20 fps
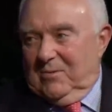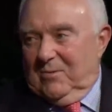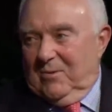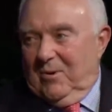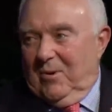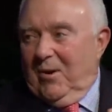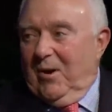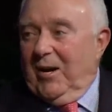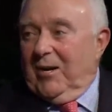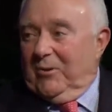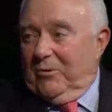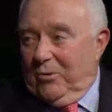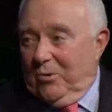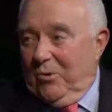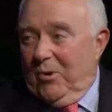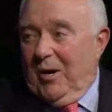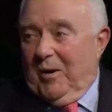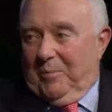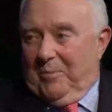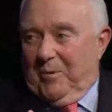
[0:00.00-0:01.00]
where I
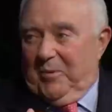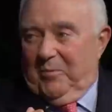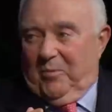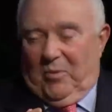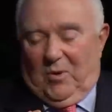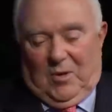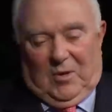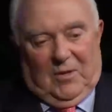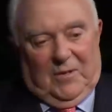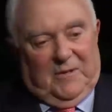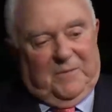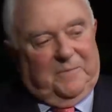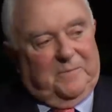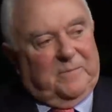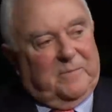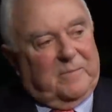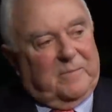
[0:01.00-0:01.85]
grew up in Brooklyn.